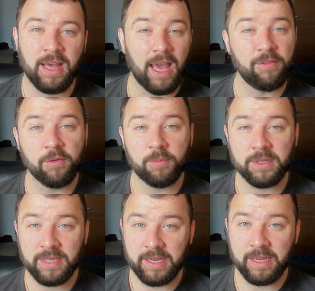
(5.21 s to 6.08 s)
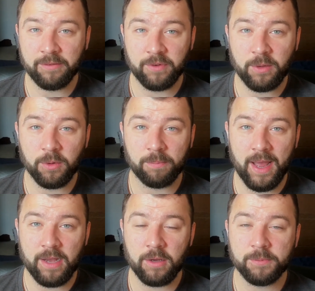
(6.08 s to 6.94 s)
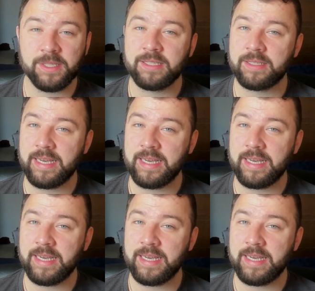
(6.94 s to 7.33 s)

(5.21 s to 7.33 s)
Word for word: If you've been taking frequent backups, this